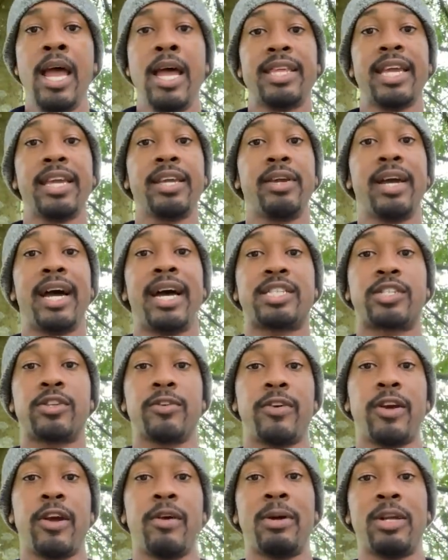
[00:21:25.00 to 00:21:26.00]
thank you guys so
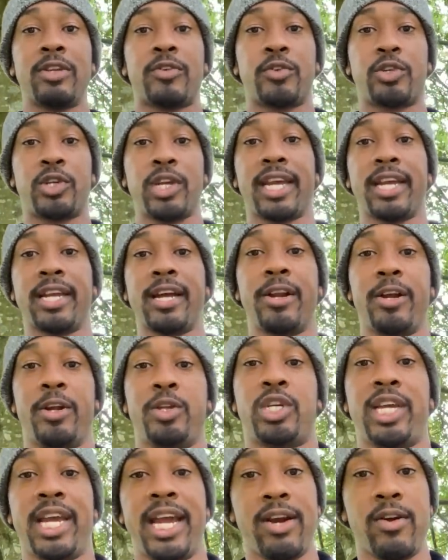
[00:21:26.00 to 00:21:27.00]
very much for checking out our
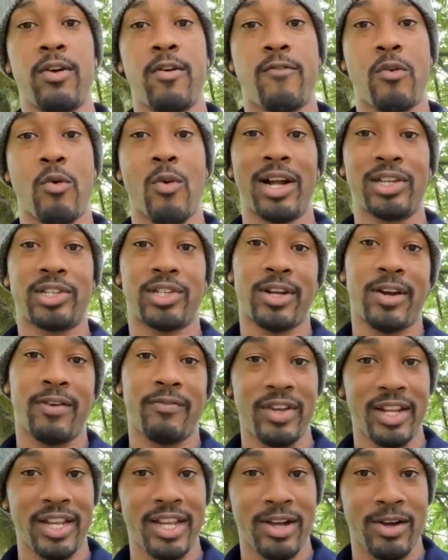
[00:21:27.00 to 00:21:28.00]
channel, for watching our
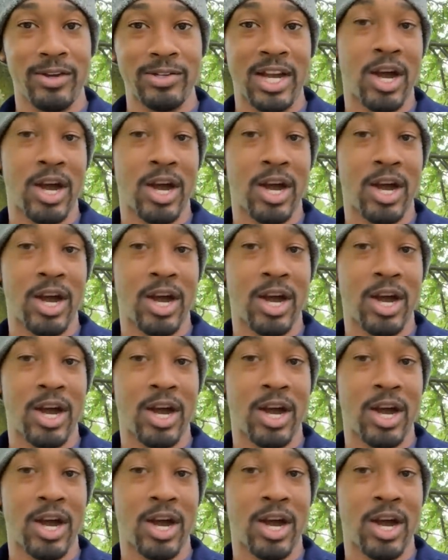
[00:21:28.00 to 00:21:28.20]
videos.